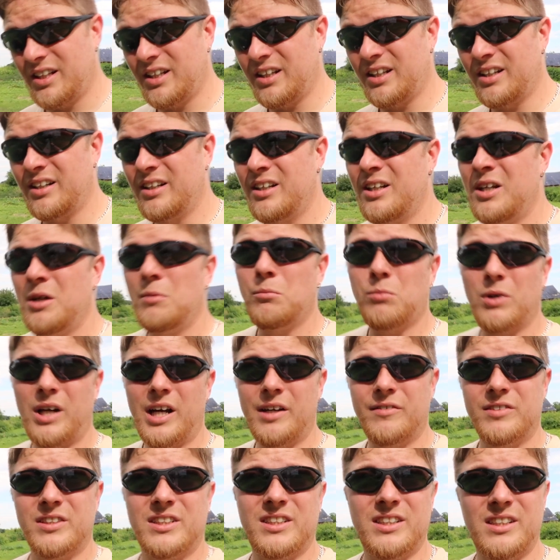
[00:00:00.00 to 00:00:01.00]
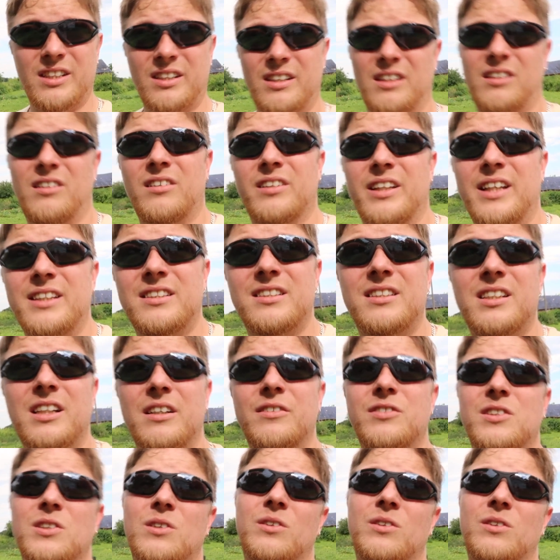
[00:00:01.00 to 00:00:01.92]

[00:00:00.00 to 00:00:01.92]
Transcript: and privacy and all that stuff.